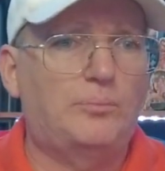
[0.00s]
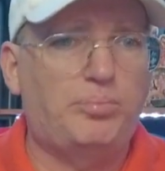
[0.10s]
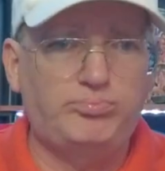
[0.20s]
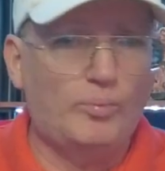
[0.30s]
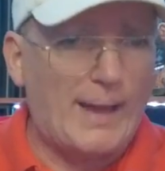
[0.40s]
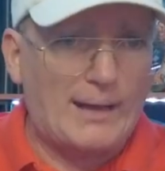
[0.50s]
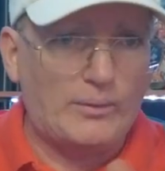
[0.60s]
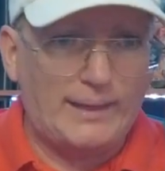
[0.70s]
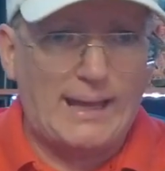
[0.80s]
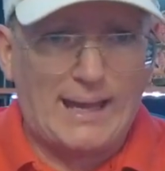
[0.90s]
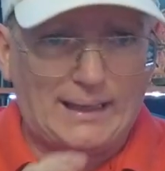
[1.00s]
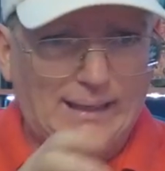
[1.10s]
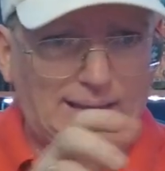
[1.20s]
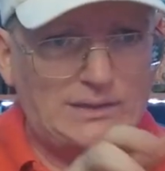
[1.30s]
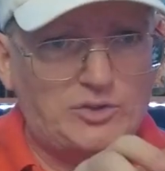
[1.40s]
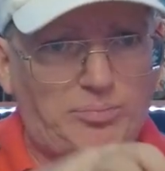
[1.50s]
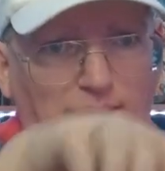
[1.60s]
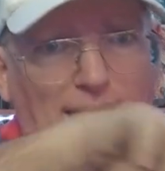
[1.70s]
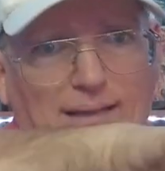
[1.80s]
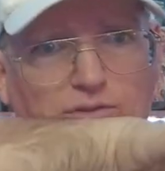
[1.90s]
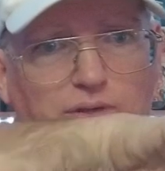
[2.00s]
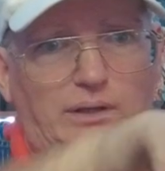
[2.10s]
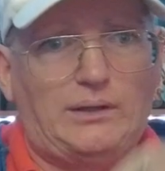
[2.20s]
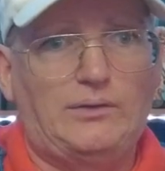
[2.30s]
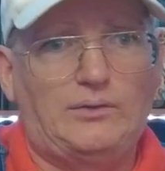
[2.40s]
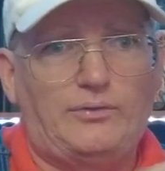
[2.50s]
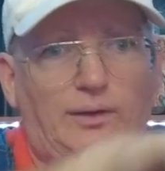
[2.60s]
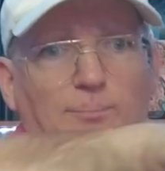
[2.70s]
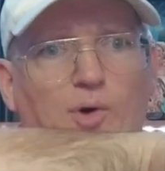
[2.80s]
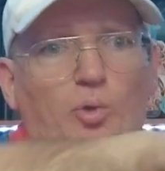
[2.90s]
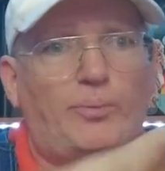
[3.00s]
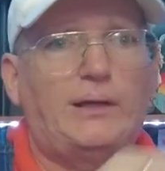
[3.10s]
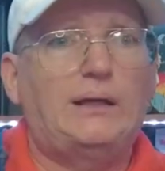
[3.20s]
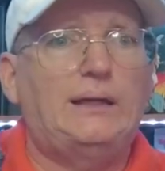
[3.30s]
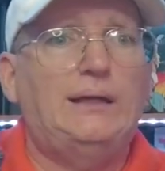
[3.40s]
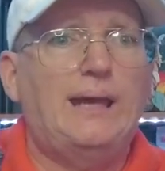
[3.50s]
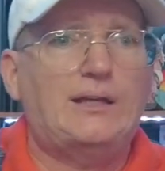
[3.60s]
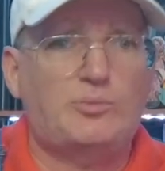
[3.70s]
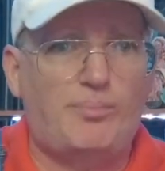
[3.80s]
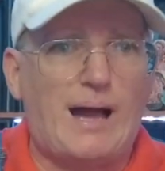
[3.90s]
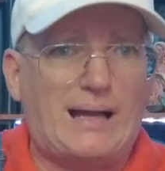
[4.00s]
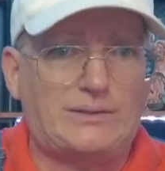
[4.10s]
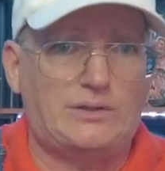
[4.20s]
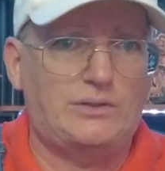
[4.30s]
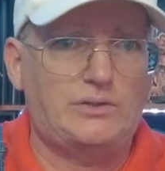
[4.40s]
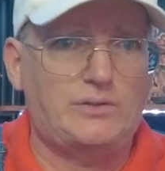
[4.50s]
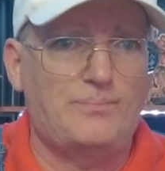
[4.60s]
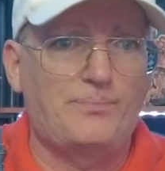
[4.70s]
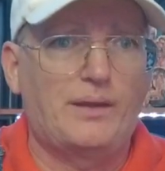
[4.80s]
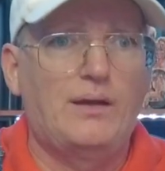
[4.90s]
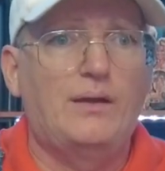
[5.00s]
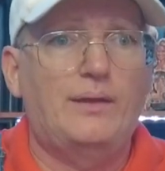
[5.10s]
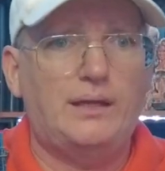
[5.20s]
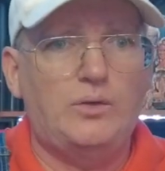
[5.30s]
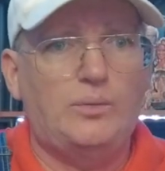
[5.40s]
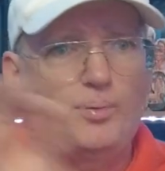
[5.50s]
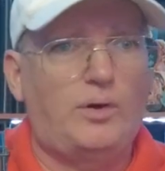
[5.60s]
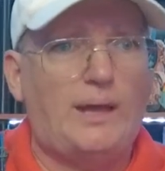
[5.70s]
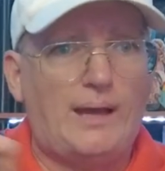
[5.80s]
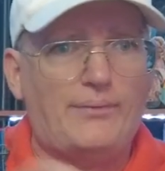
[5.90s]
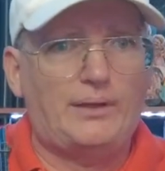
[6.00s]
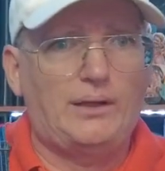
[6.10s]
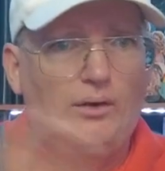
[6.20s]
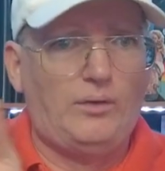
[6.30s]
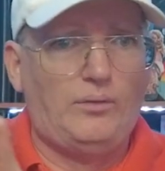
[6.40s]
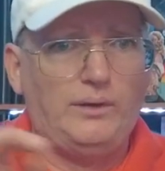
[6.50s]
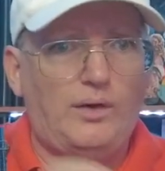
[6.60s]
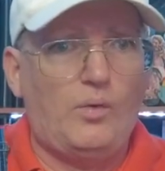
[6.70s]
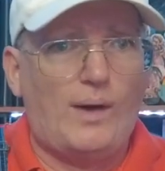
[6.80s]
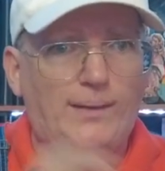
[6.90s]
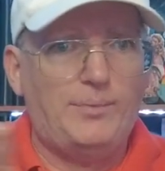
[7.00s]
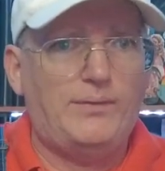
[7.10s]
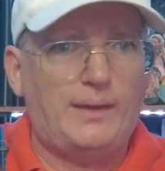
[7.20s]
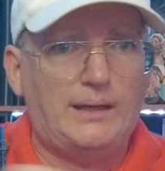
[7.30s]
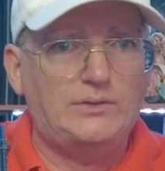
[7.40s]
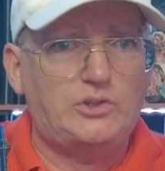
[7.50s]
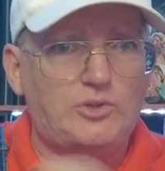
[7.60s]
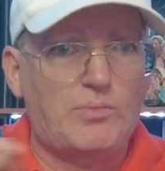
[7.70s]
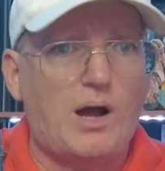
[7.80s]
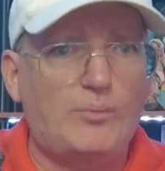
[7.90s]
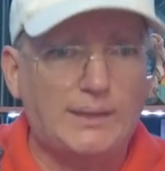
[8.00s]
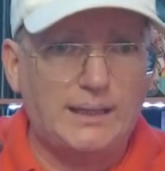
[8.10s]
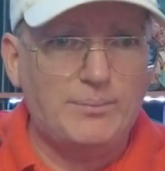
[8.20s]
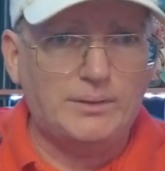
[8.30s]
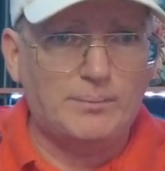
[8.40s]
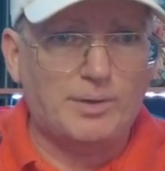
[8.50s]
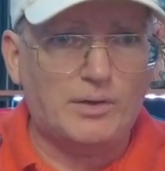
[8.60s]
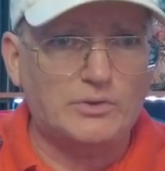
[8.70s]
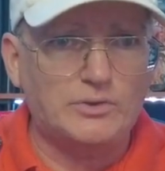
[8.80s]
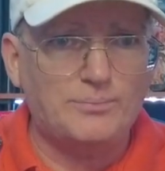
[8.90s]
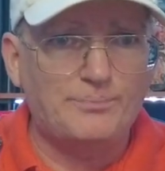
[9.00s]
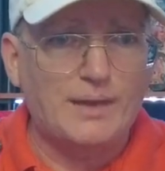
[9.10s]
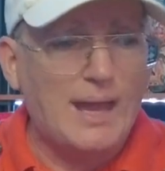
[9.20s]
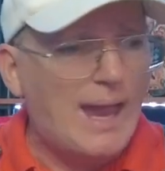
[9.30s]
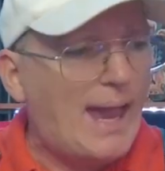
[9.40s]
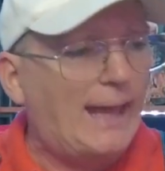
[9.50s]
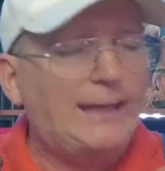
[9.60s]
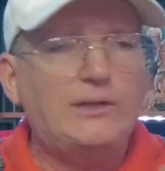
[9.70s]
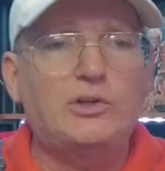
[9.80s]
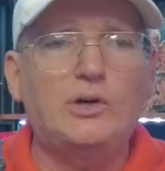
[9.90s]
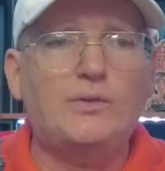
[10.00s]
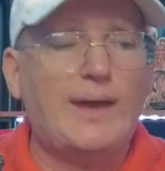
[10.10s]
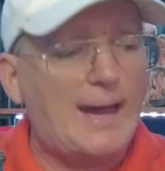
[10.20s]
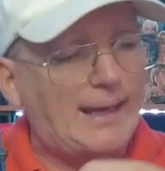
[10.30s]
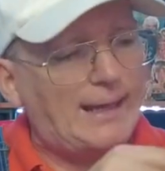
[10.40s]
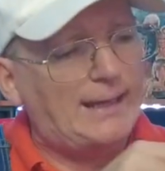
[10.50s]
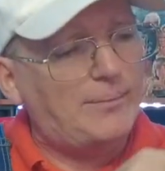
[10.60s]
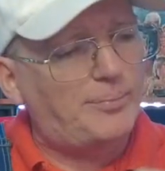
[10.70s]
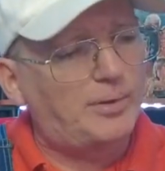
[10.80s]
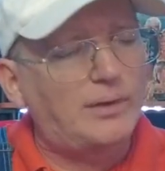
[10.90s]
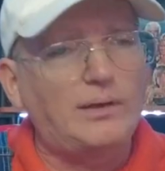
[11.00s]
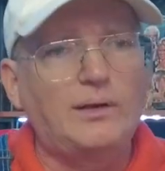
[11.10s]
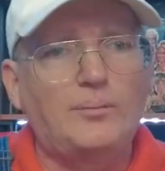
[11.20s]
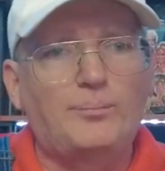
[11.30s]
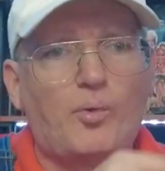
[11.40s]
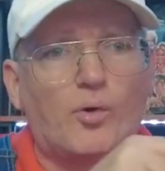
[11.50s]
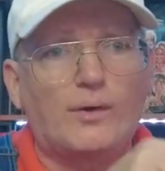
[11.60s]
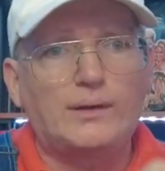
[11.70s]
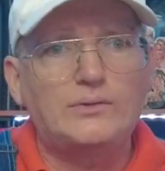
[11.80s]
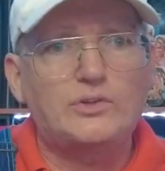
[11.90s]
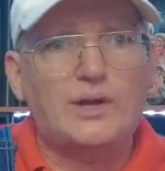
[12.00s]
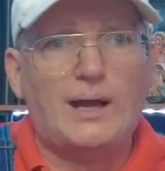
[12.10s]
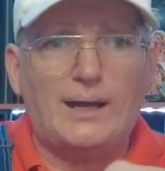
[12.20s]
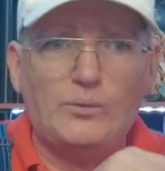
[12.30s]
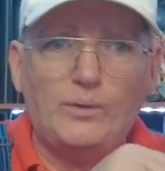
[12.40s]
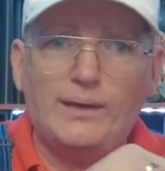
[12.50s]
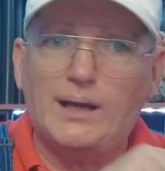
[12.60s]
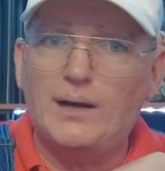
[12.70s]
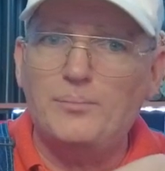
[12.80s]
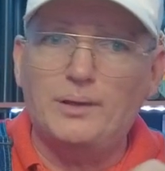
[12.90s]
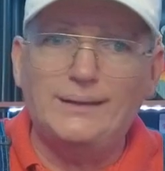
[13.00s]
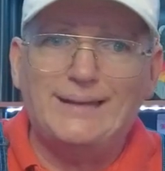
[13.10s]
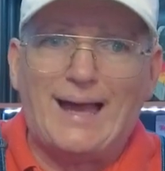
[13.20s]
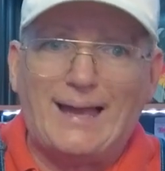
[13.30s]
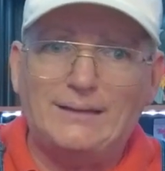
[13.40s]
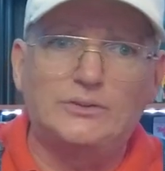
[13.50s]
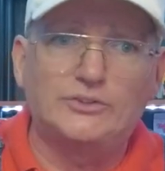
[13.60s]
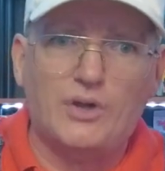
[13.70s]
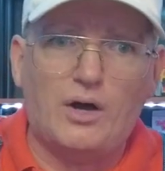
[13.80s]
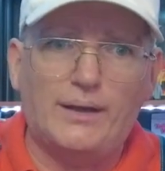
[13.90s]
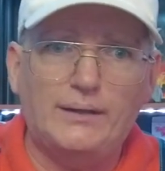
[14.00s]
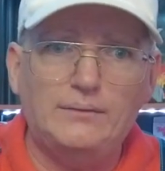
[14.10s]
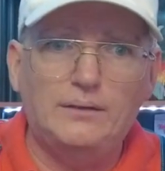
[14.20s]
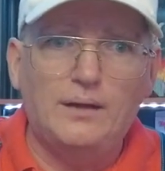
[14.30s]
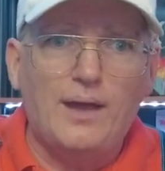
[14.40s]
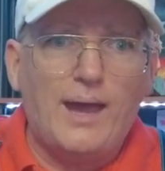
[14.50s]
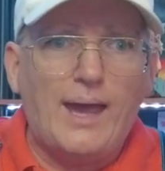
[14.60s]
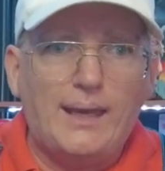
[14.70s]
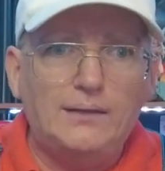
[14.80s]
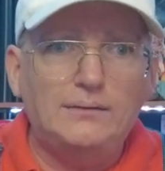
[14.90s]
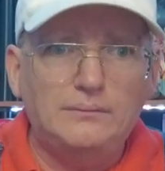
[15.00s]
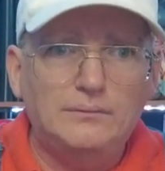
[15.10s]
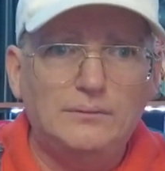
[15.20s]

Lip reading: back when they had like these plastic little flip open Kleenex boxes that you would pull out the little, wipey things that your mom would keep in the purse. And he took that and he put a little board inside with a couple of dials on it, and then